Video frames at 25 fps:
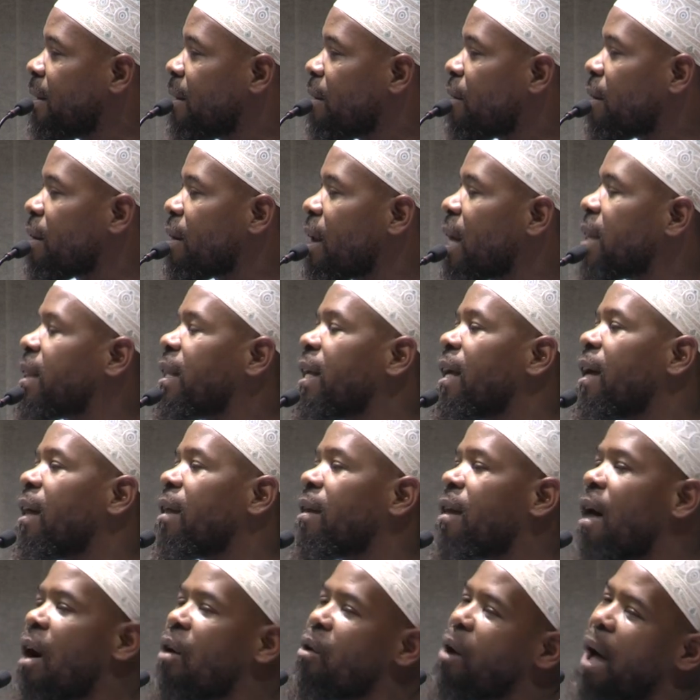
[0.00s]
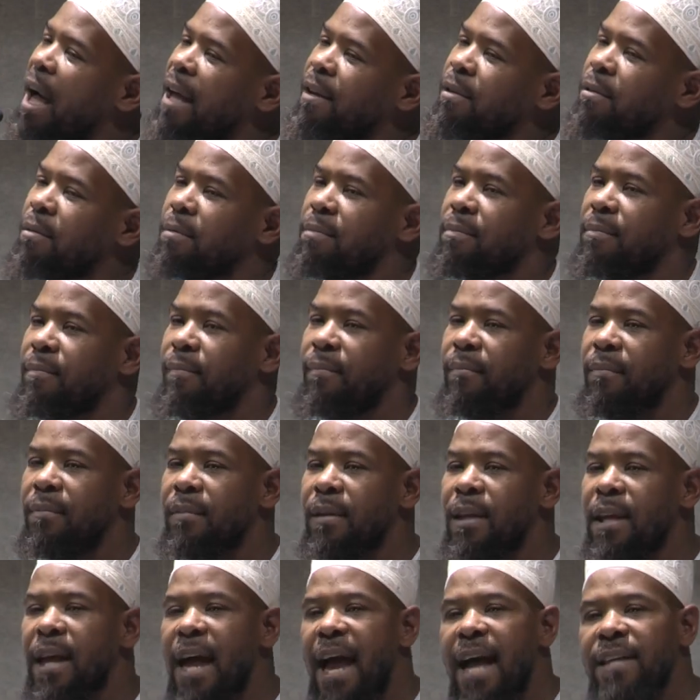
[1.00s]
radiyallahu anhu.
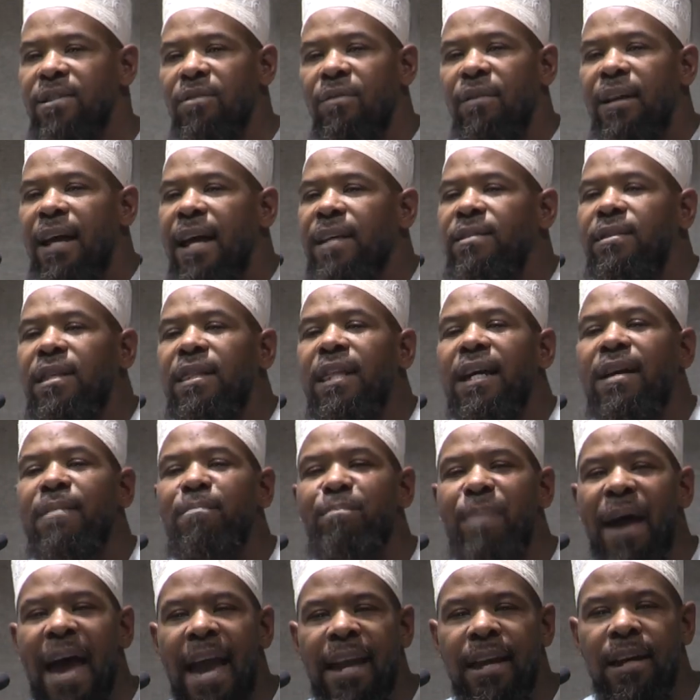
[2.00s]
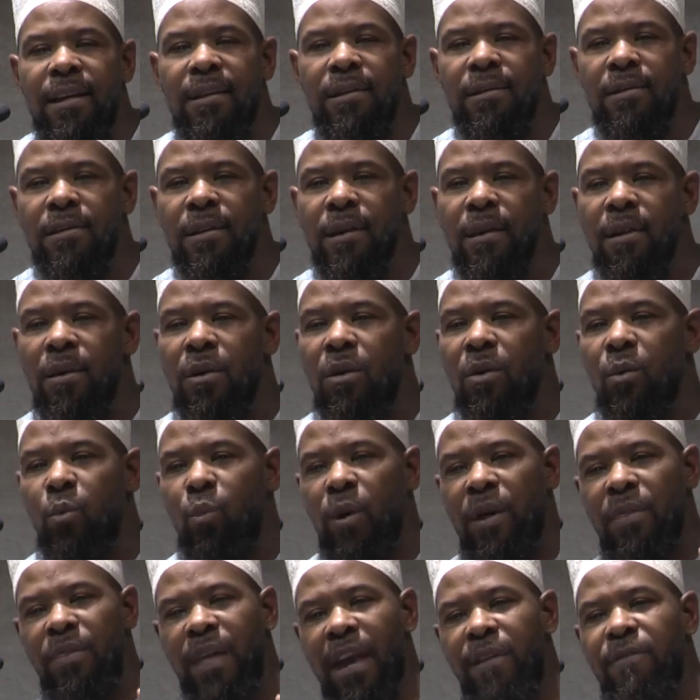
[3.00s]
As it relates to the companions,
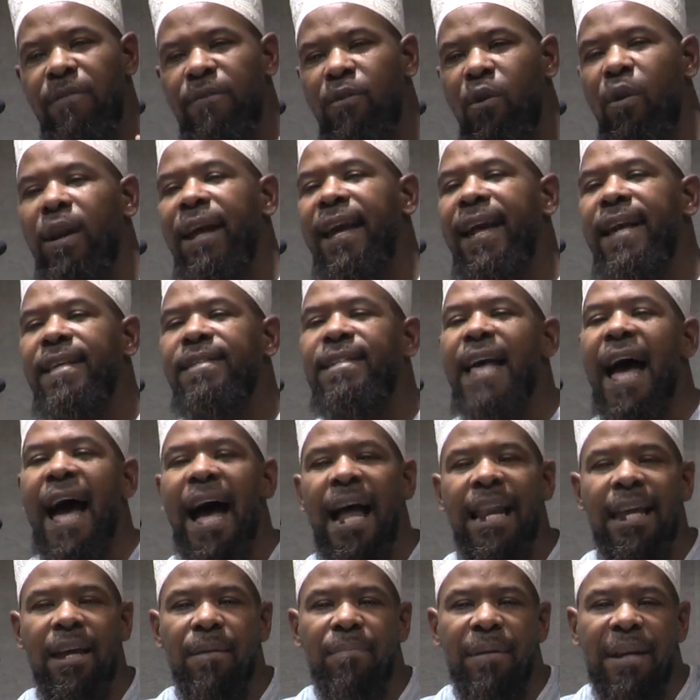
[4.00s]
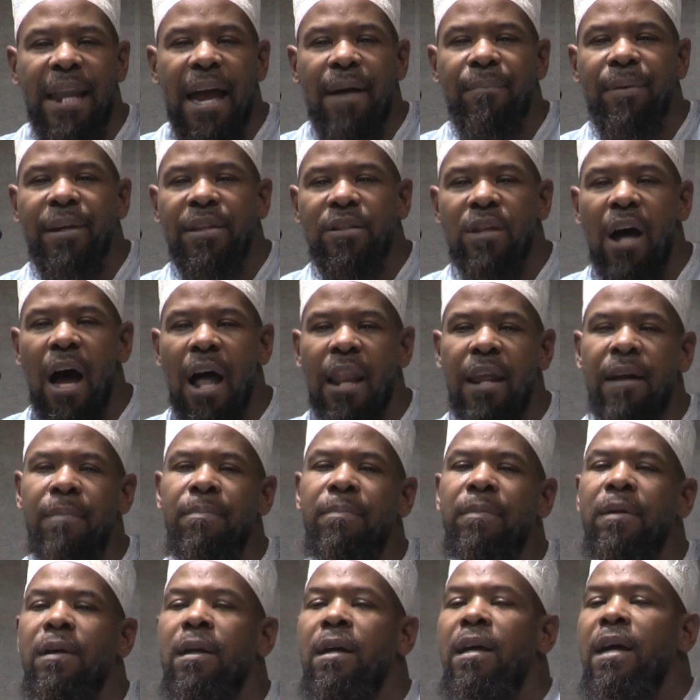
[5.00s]
when they fought against Ali ibn Abi Talib
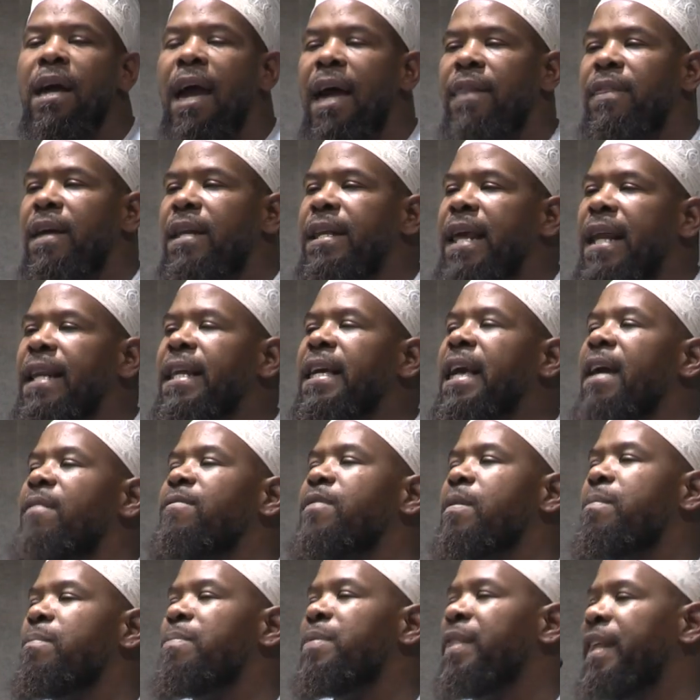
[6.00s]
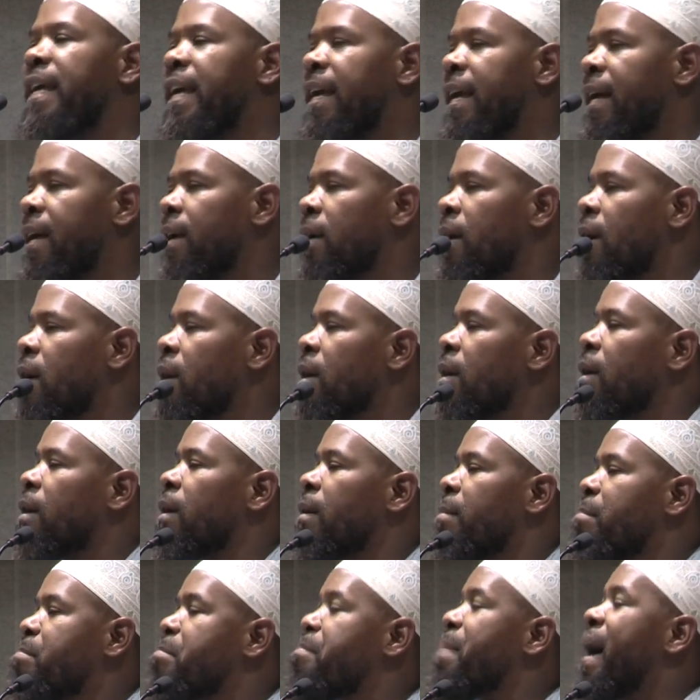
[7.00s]
and they didn't give him the
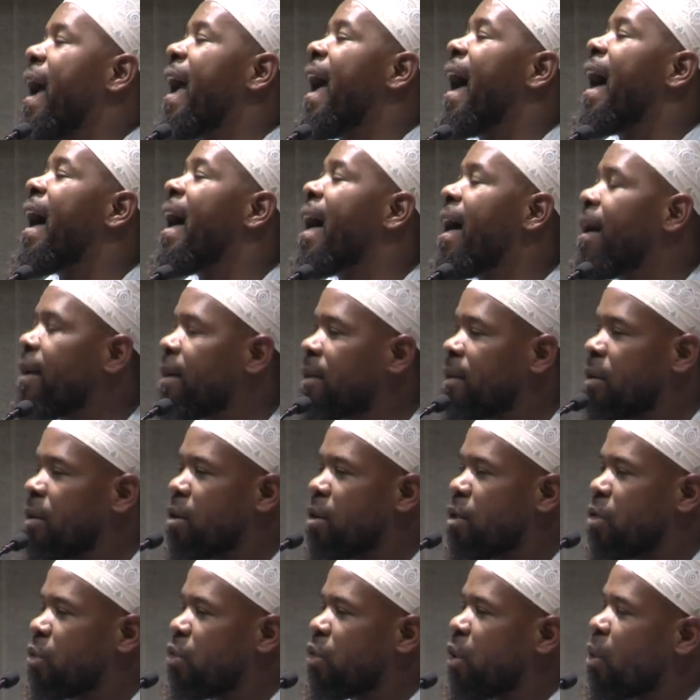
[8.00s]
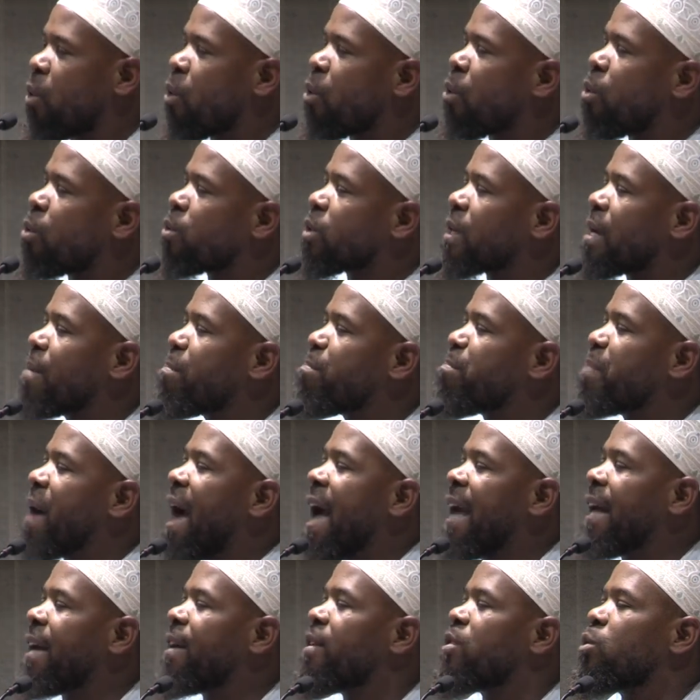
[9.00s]
bay'ah, those
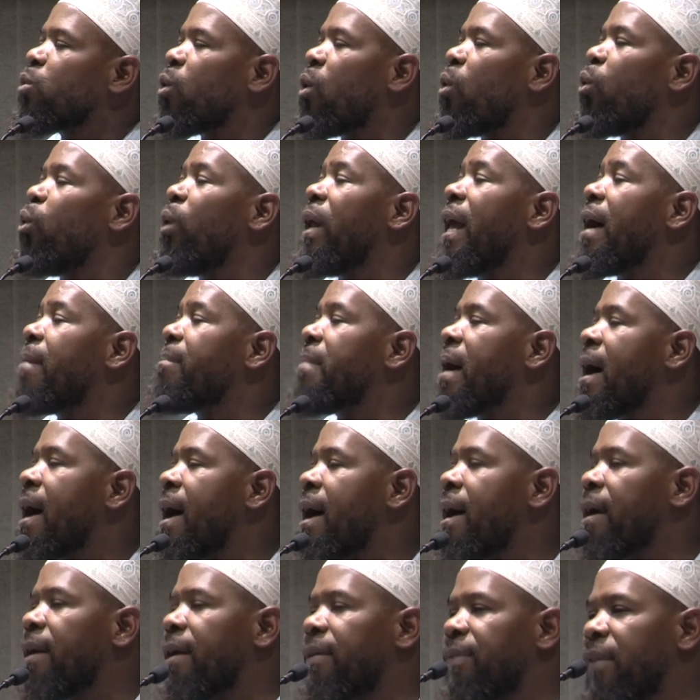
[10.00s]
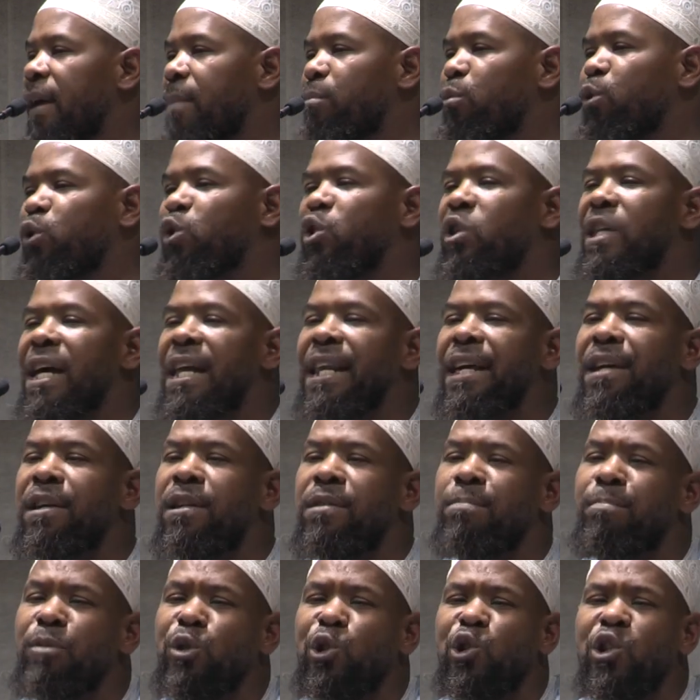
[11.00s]
companions were ulama and they're
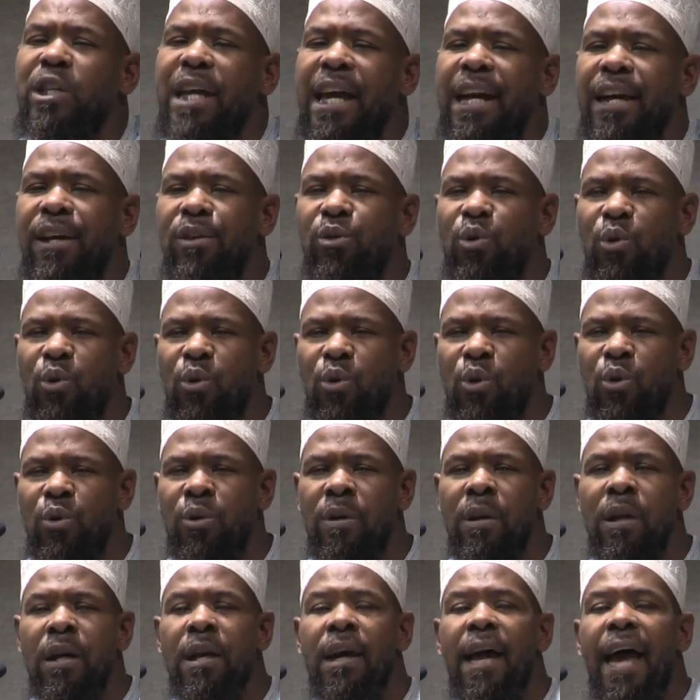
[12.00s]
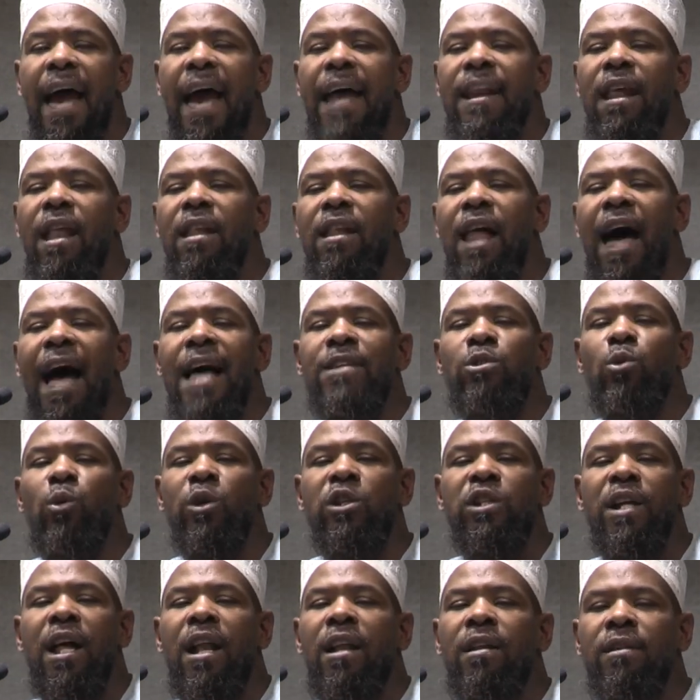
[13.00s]
mujtahidun, and Allah Azza wa
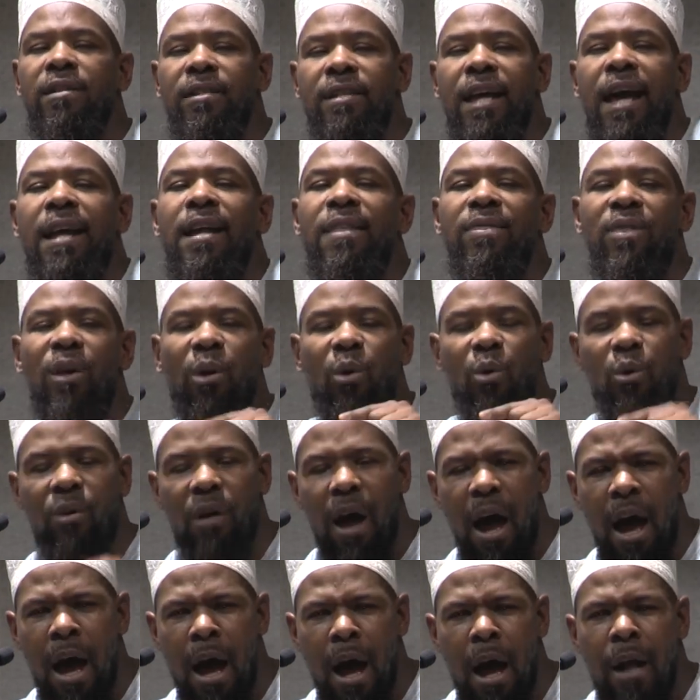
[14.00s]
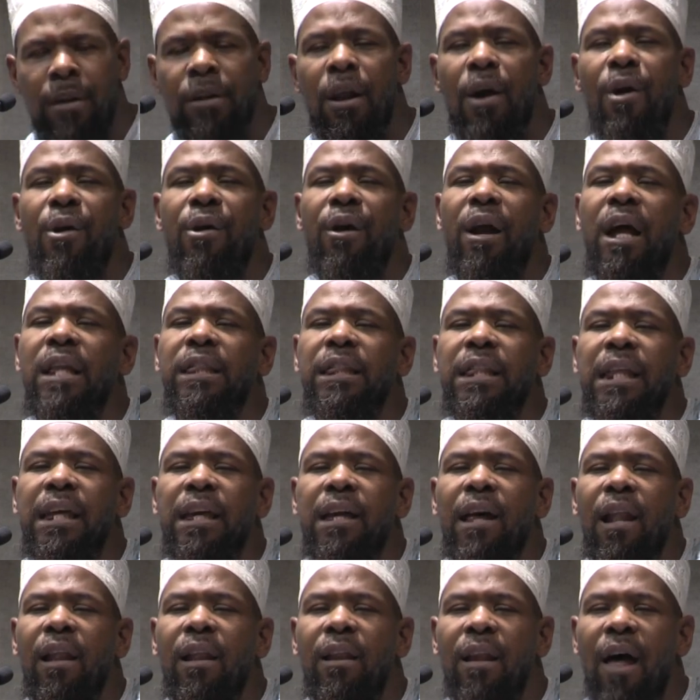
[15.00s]
Jal said in the Quran,
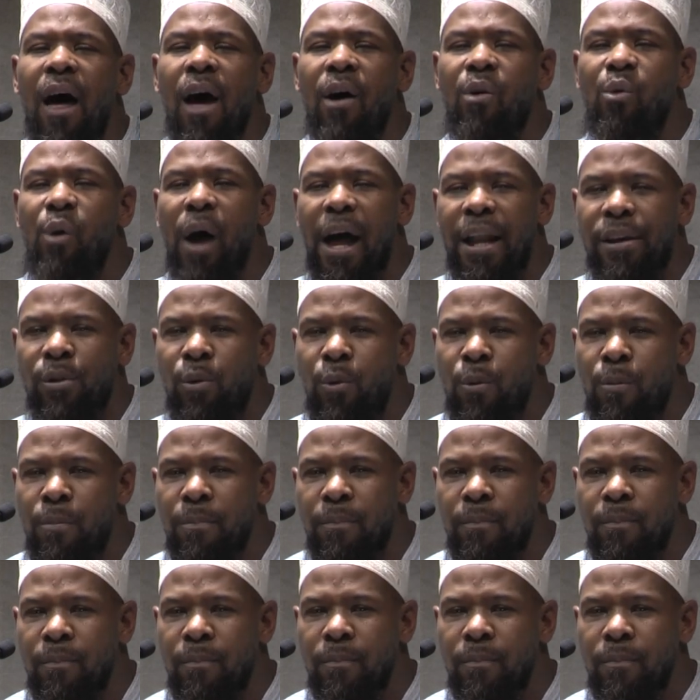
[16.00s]
radiyallahu anhum.